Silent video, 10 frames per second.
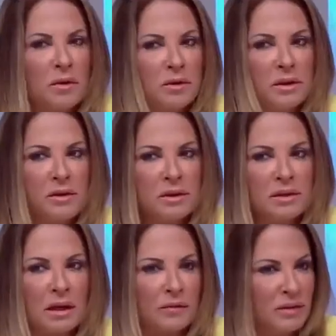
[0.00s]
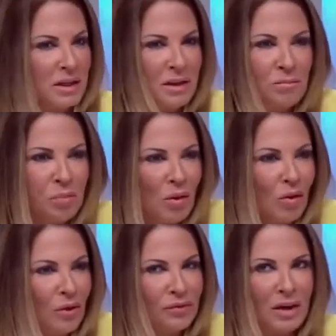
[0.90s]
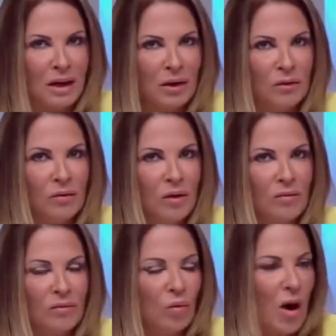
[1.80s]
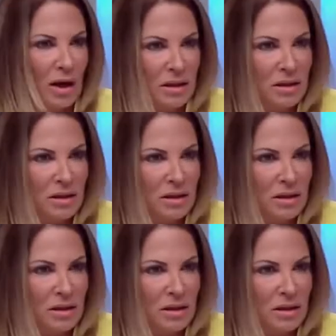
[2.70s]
mother did this out of an impulse, out of what?